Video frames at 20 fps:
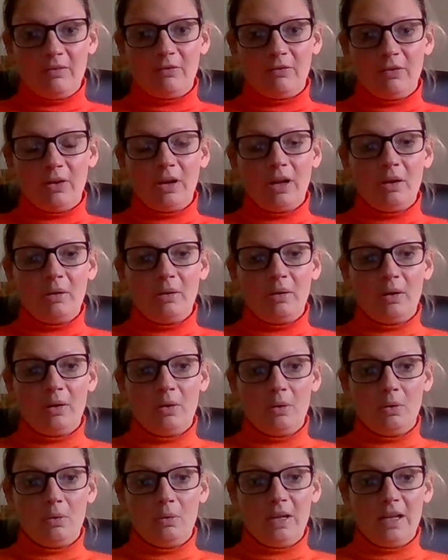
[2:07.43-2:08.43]
and follow
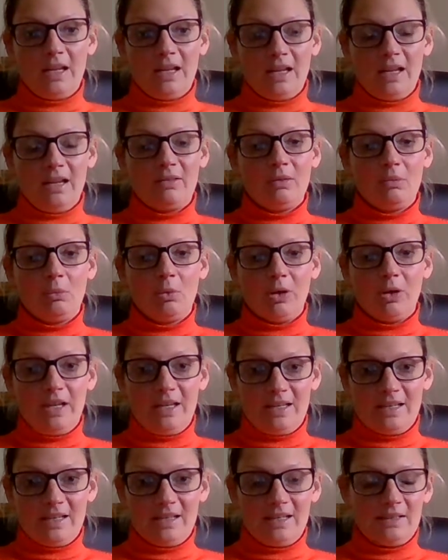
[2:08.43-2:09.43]
who he is and what
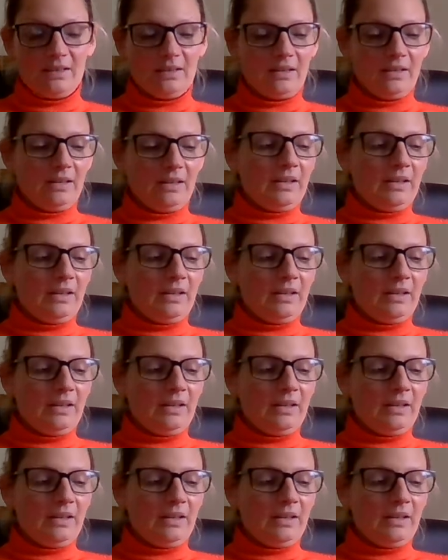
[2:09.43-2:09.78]
he did.